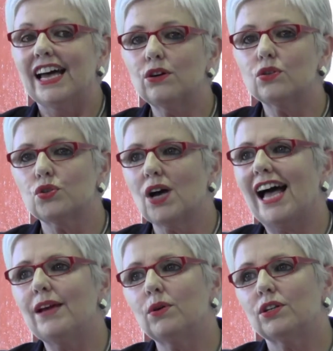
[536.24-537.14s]
And also,
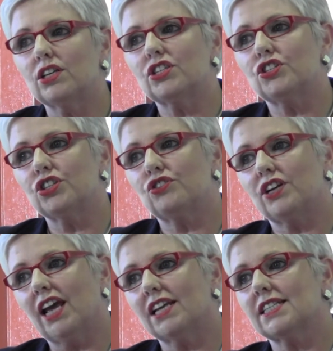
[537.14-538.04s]
I want us to
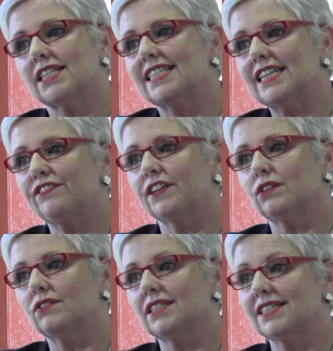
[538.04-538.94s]
address the
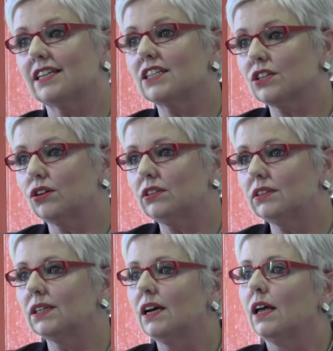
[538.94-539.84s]
difficulties in
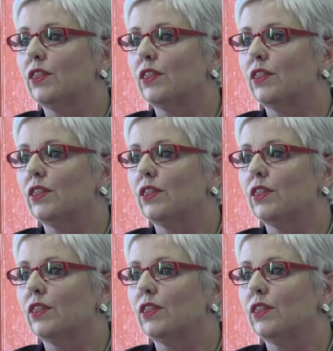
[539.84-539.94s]
Scotland,